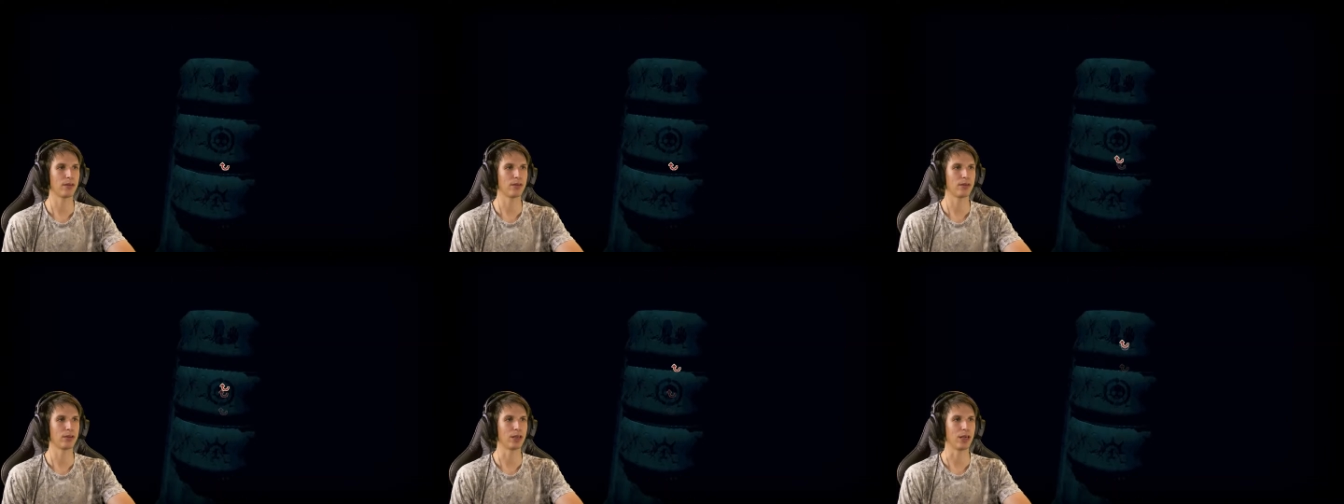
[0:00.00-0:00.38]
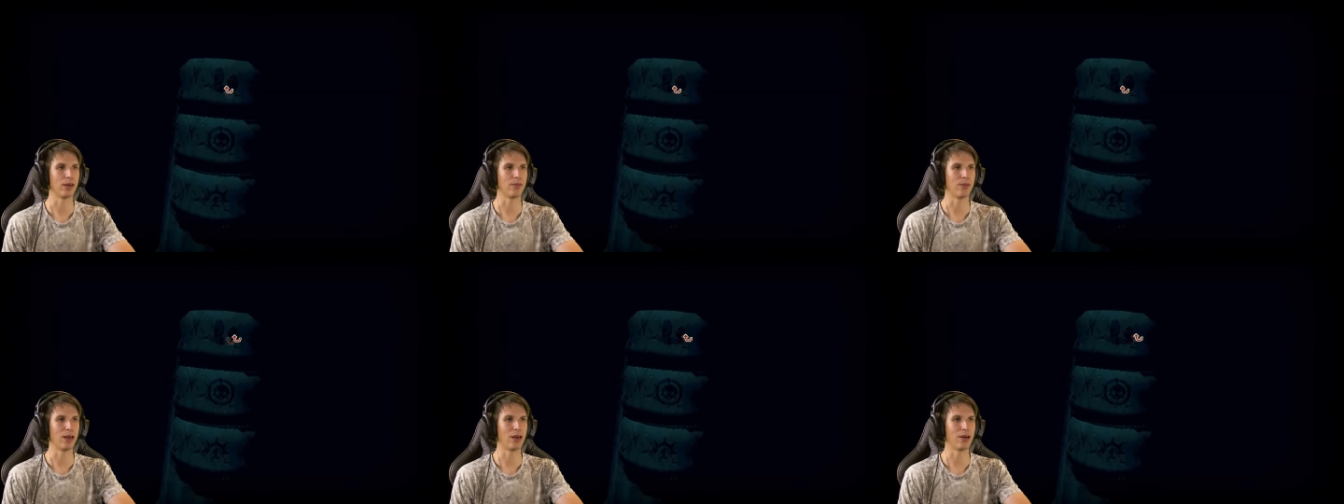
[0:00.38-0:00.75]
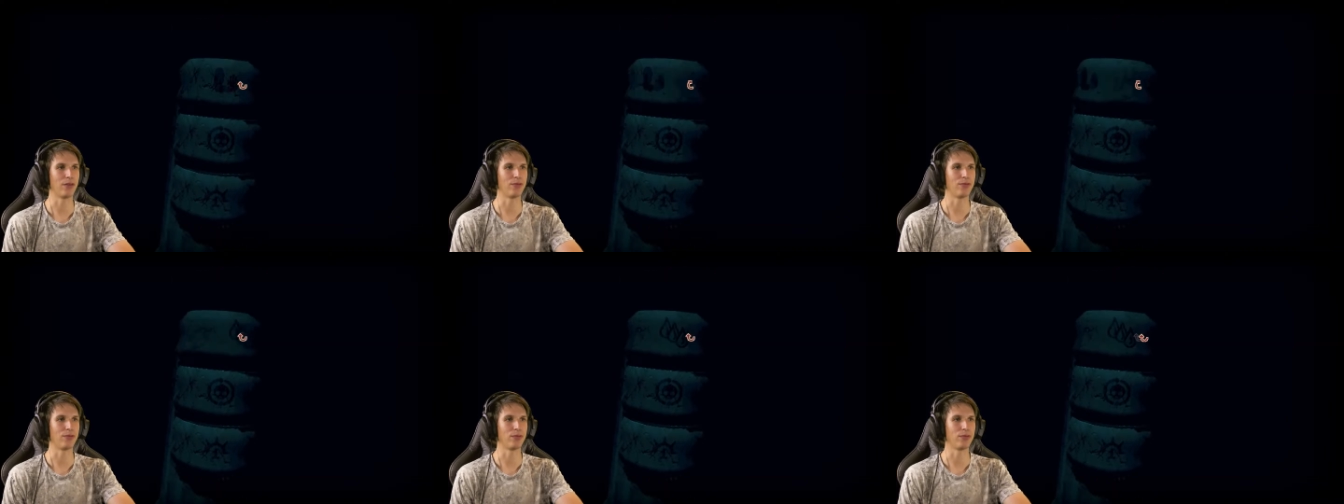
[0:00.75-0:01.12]
Okay, we
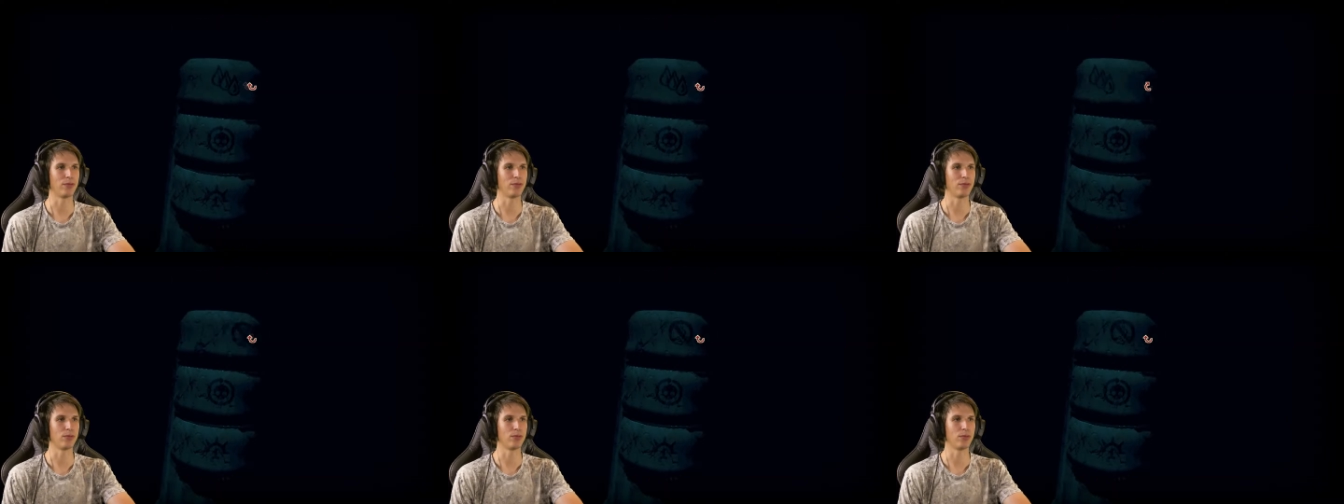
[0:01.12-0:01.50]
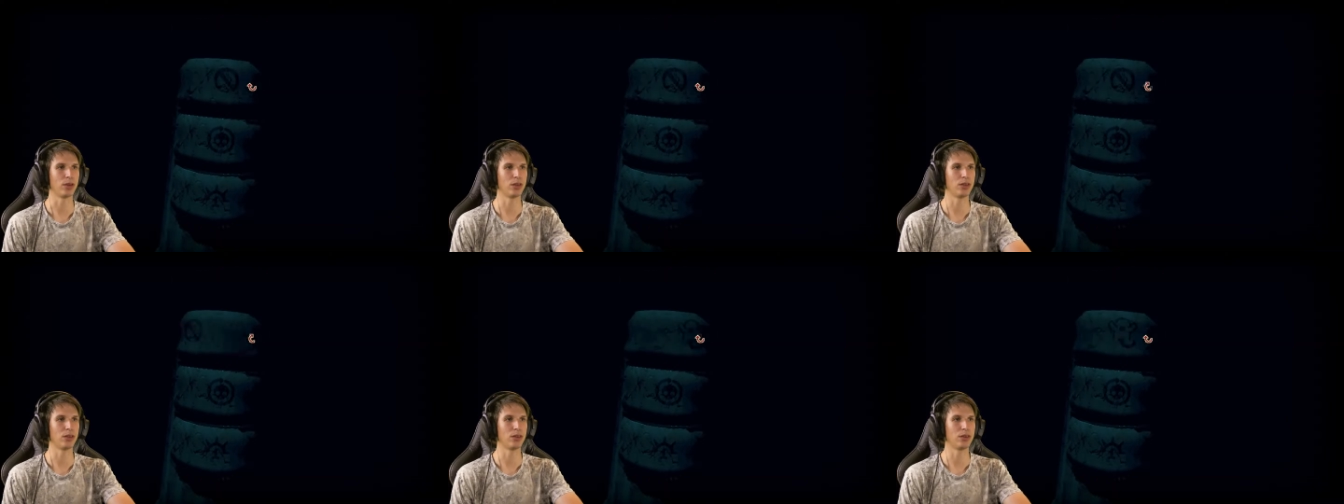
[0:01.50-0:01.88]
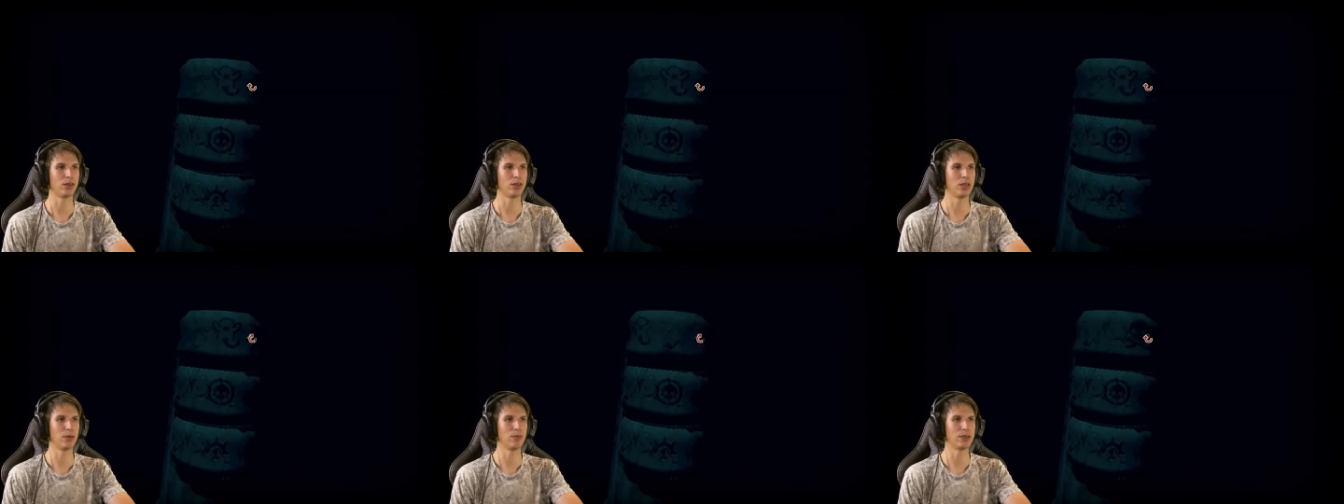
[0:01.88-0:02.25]
have... What
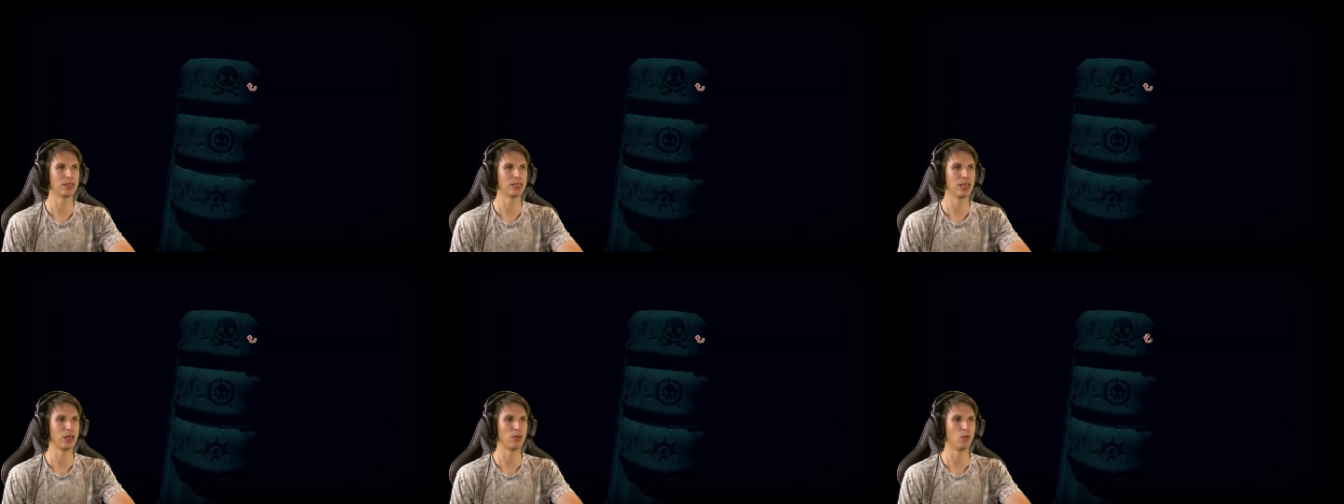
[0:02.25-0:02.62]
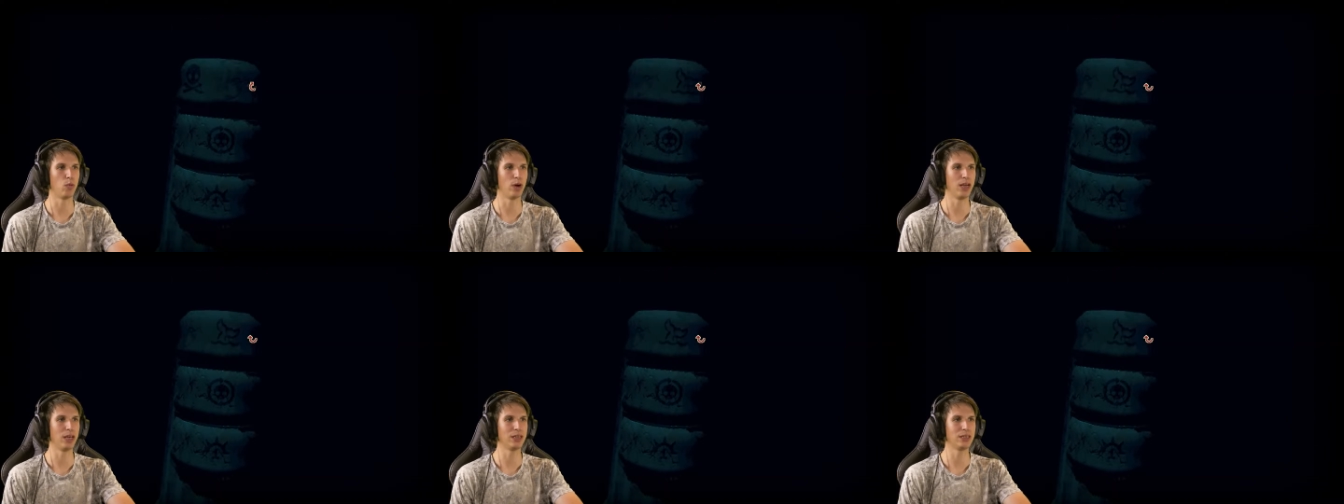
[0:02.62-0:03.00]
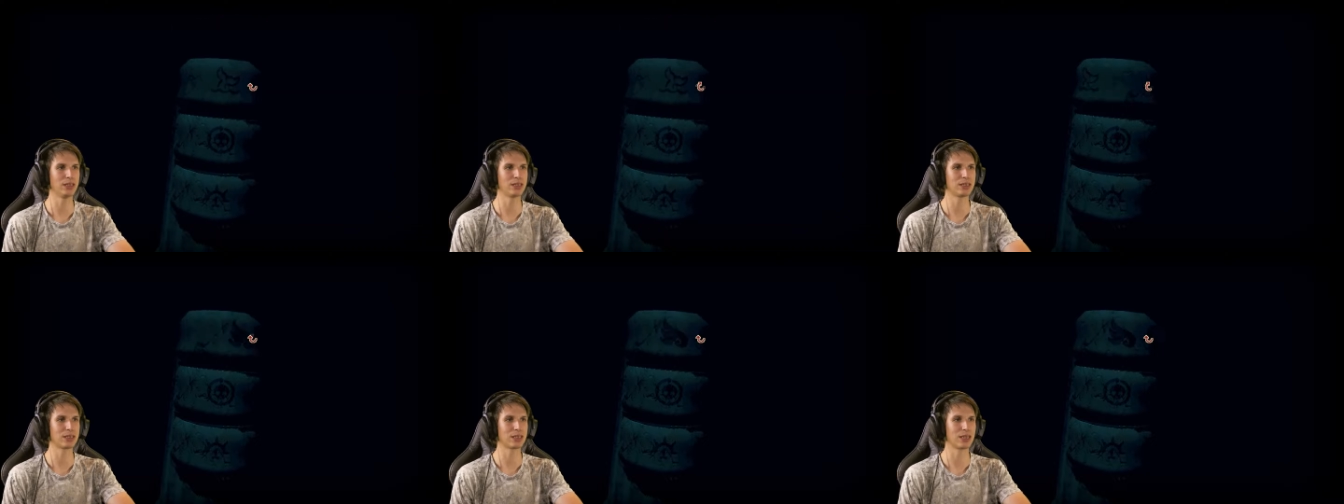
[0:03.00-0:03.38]
did we say? Wing,
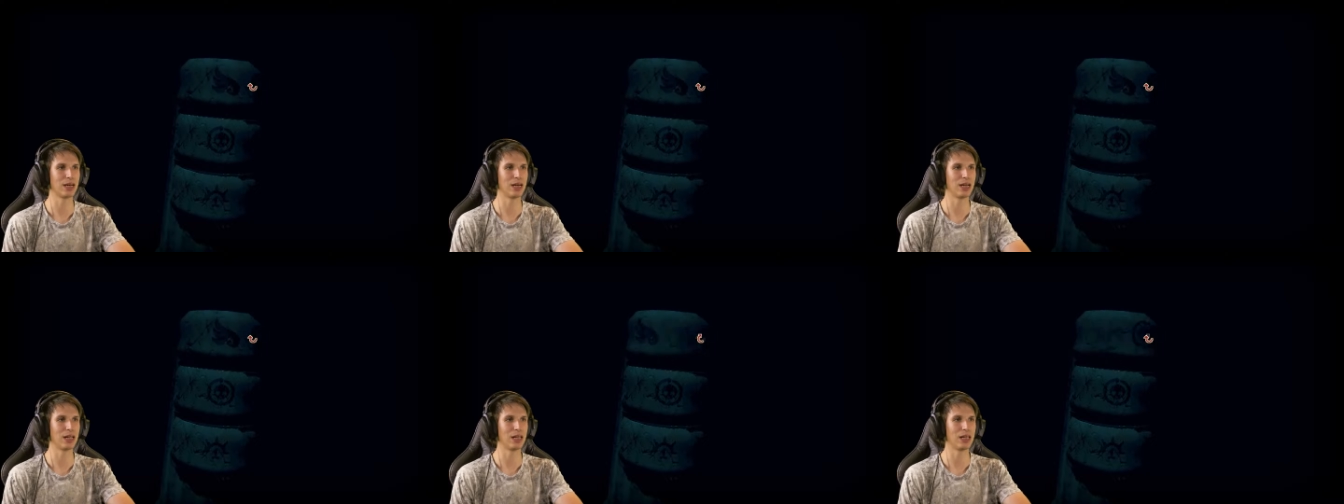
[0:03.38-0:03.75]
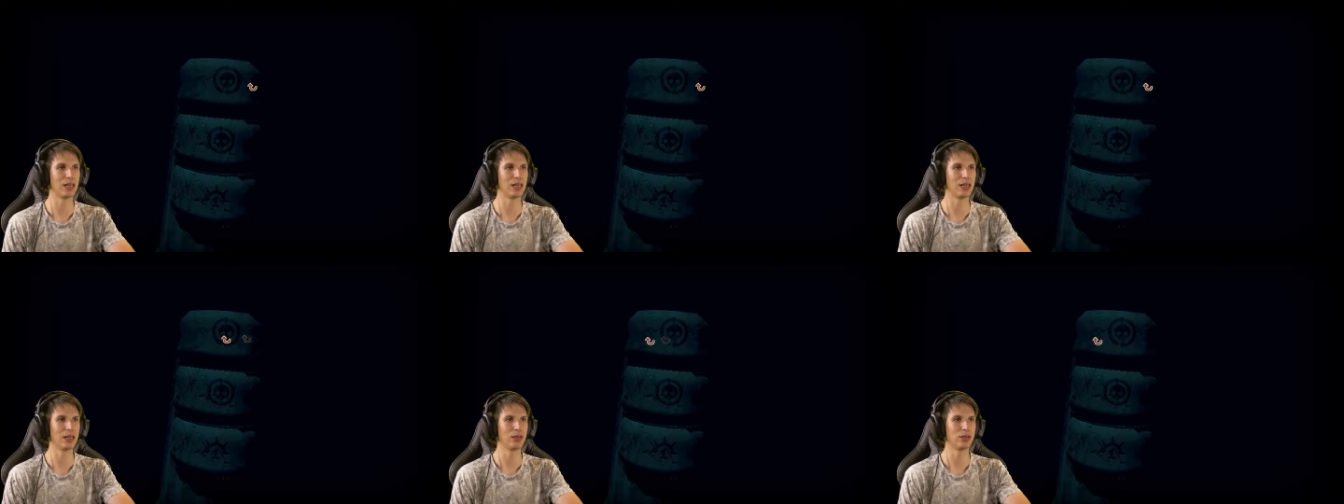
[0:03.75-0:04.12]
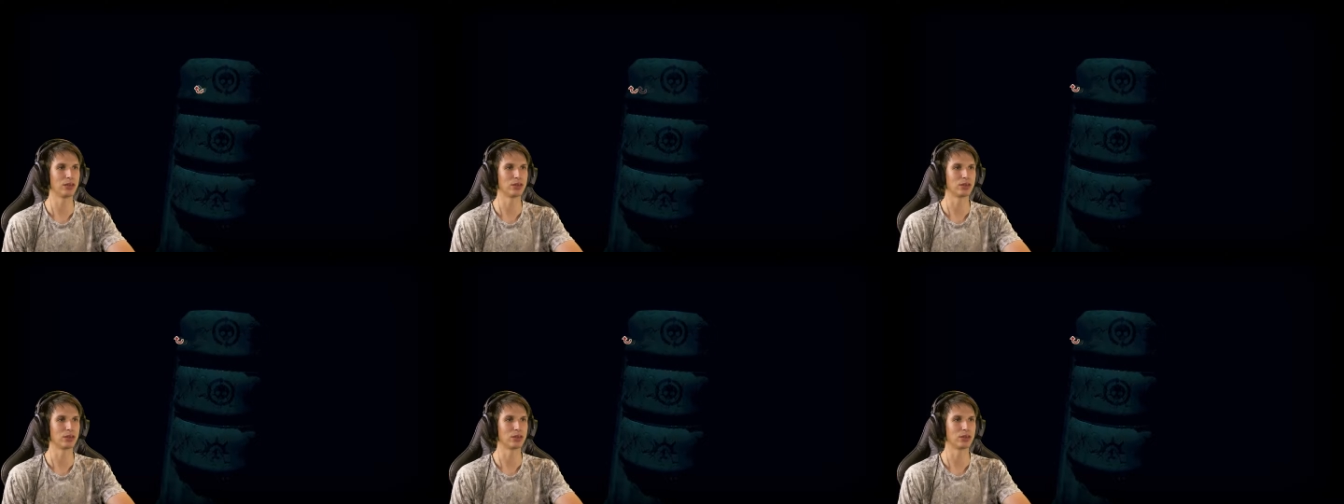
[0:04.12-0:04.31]
skull...